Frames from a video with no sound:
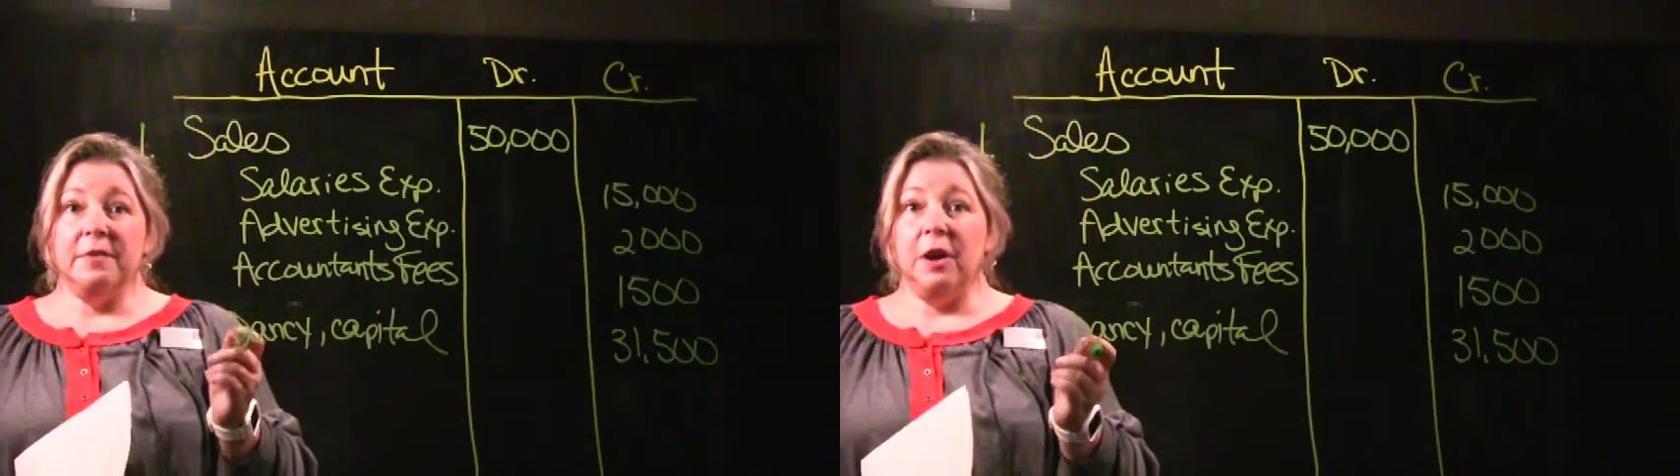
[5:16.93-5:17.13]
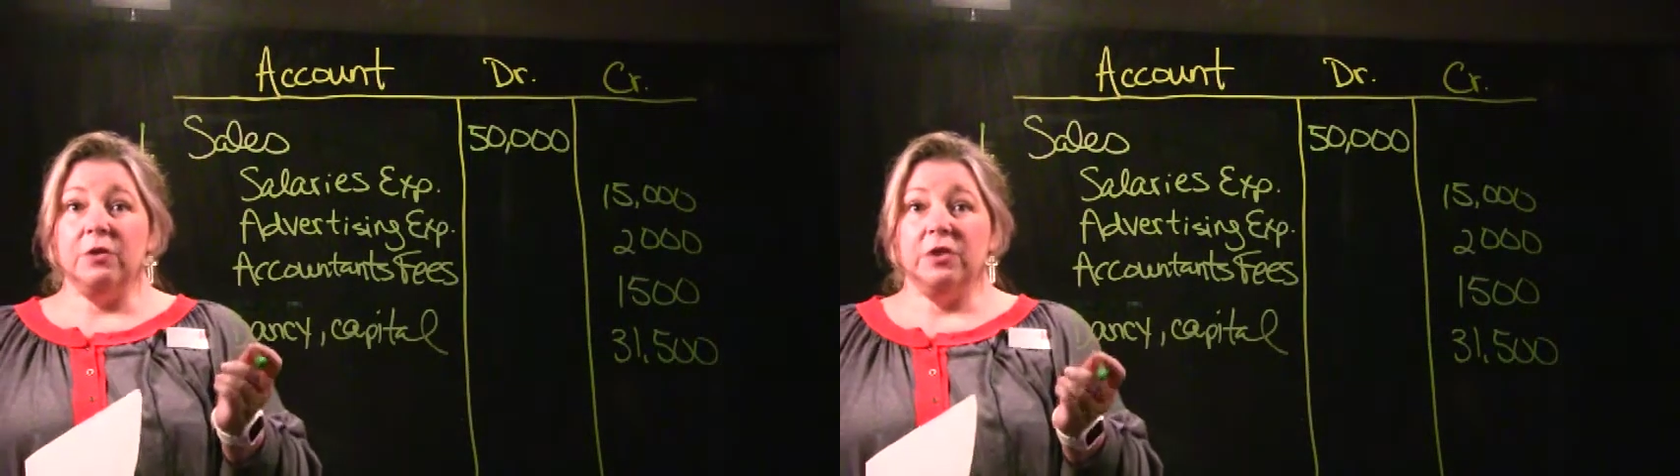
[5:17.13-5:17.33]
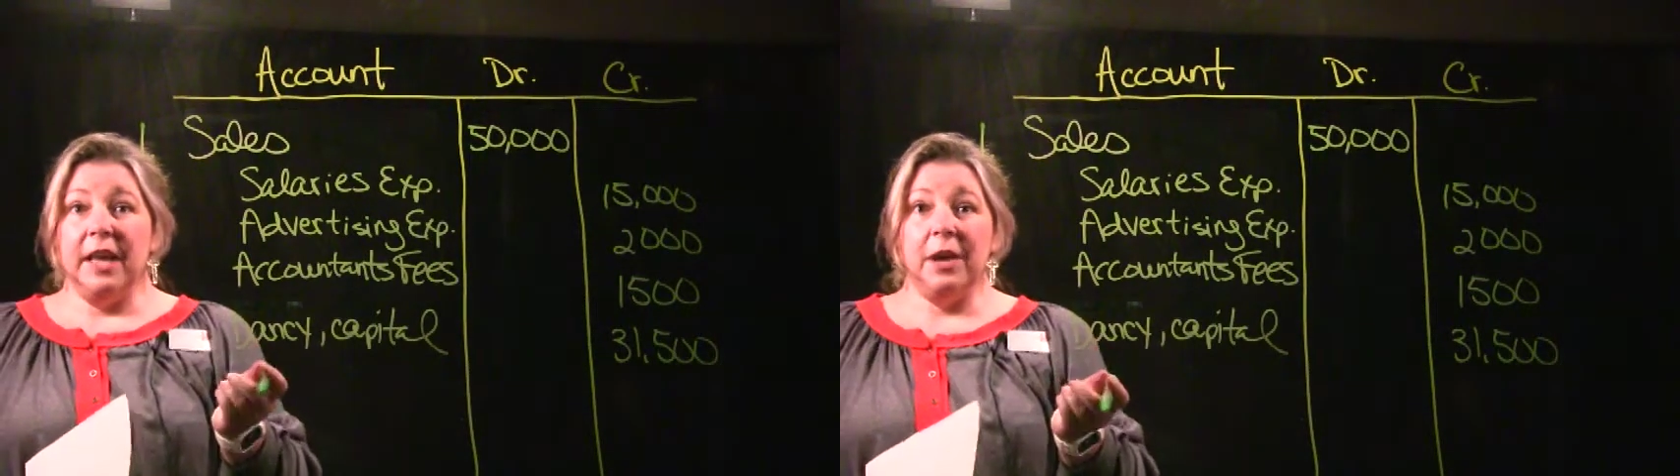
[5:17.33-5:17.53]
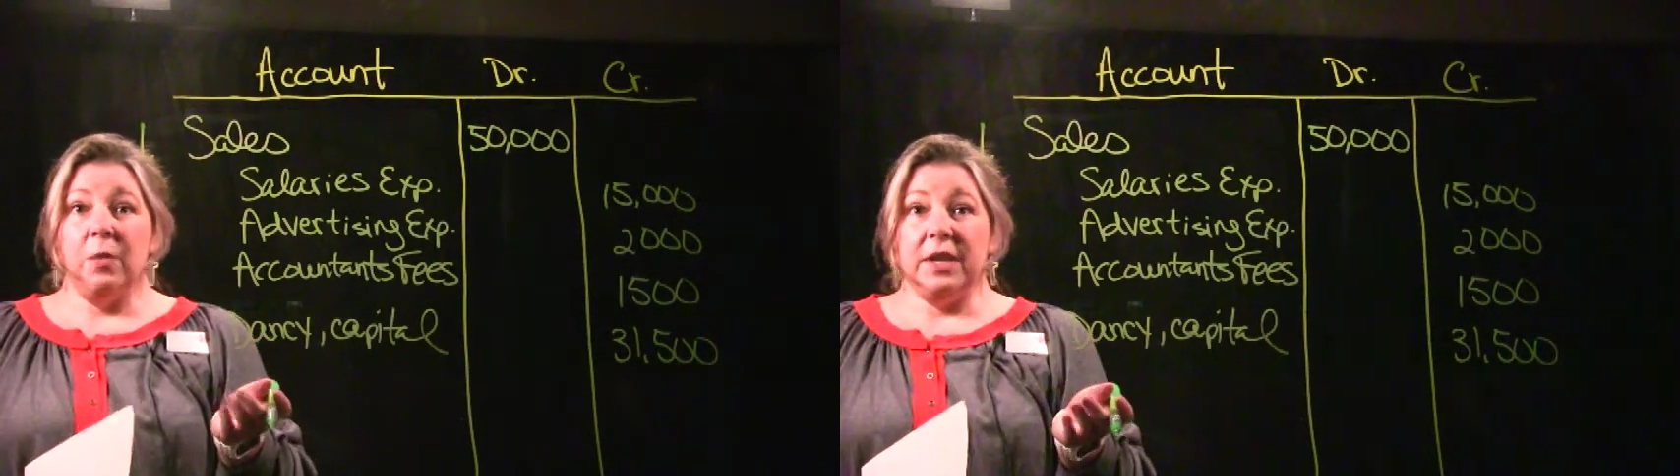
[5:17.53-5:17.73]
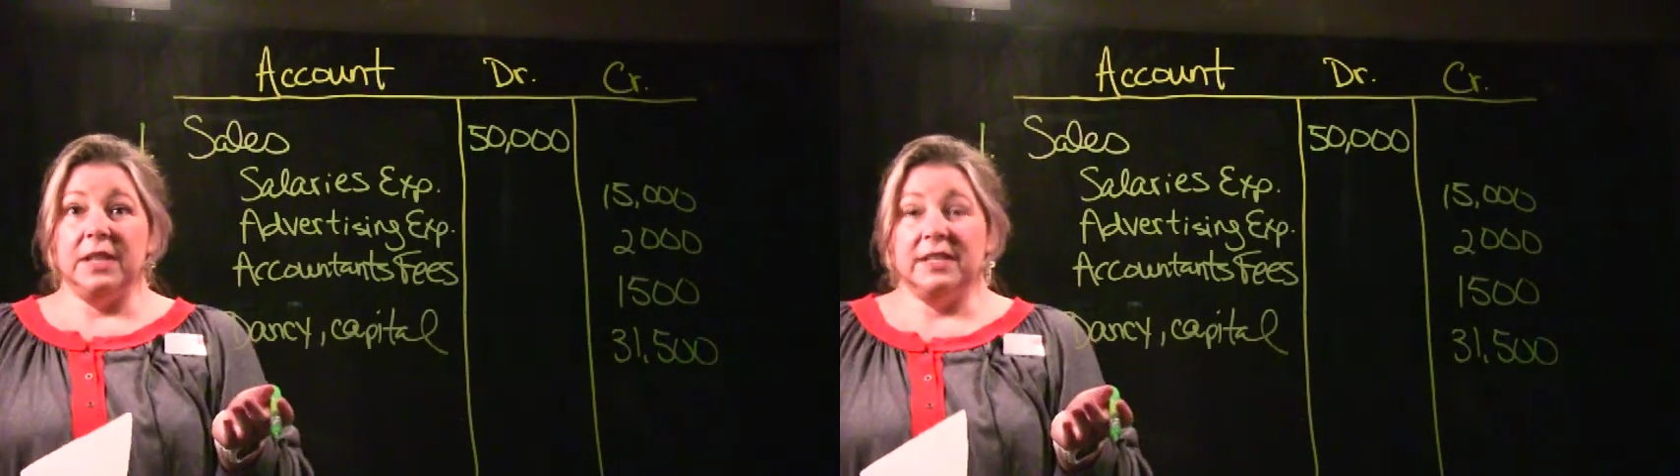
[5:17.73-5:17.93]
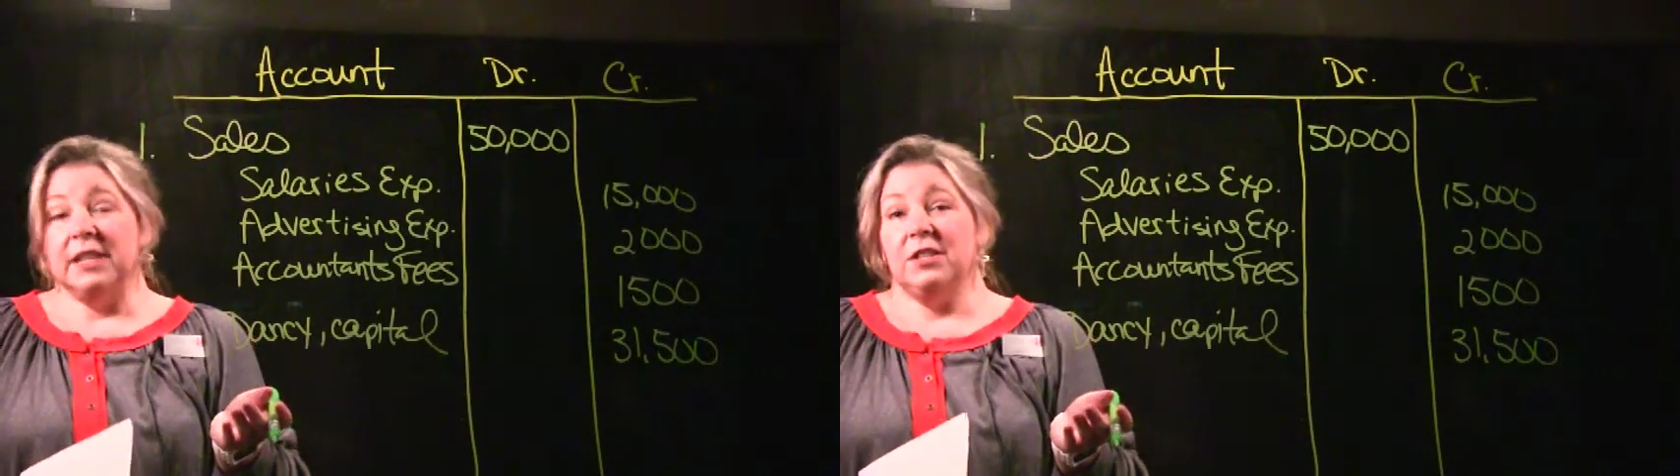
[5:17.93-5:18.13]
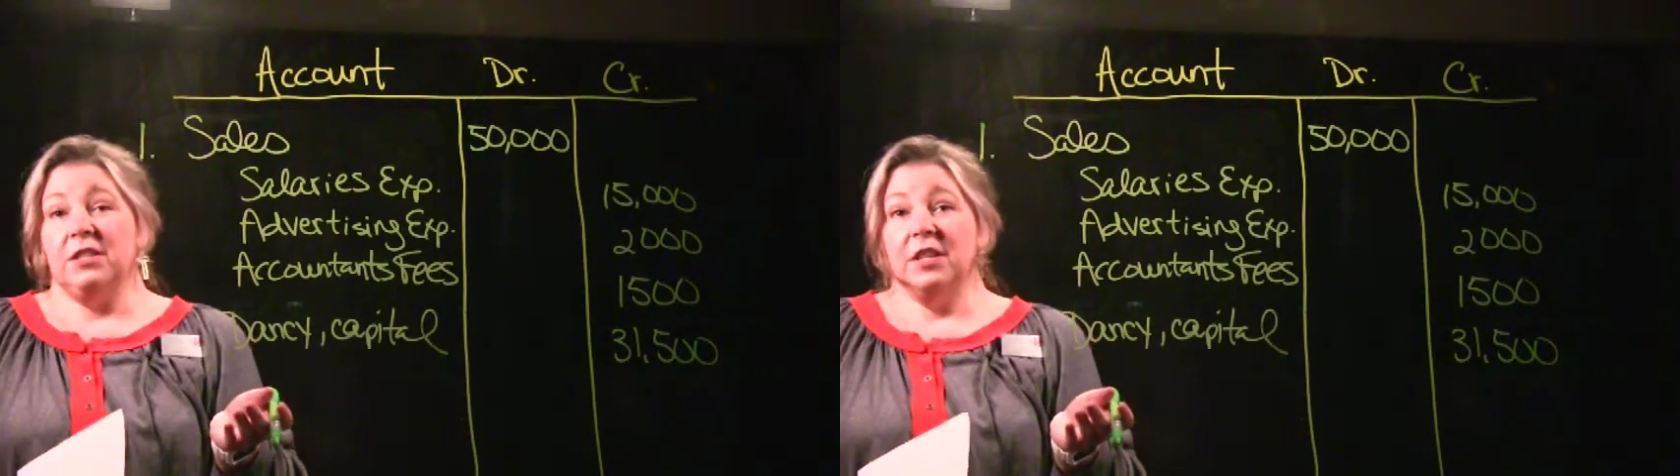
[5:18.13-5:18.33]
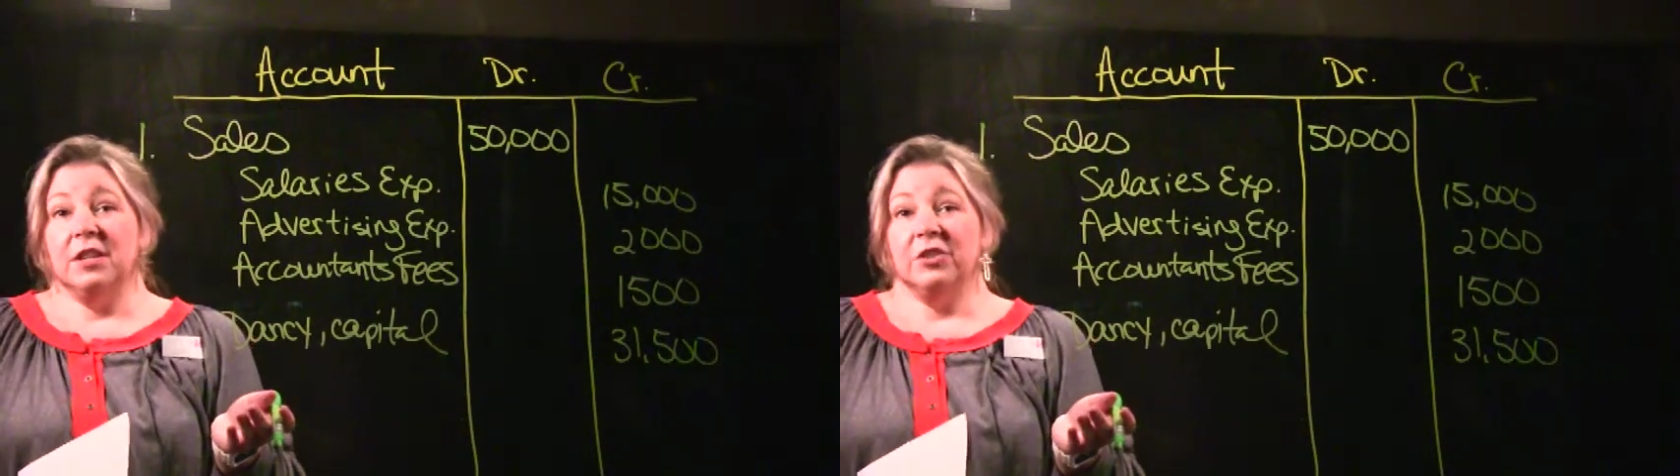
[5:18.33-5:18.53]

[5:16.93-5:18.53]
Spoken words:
of owner's equity since